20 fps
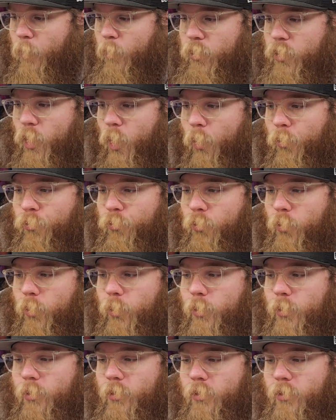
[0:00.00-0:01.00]
would go
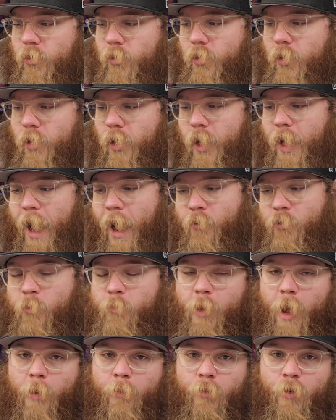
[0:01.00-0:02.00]
through, and I
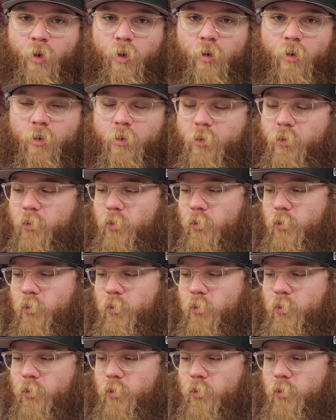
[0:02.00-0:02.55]
remember